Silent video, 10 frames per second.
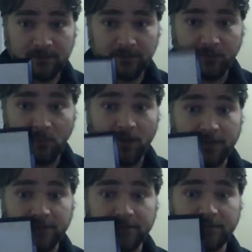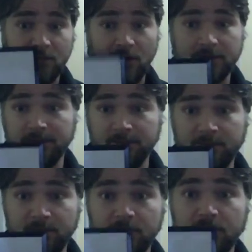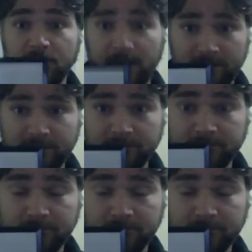if we wanted to talk to a computer directly,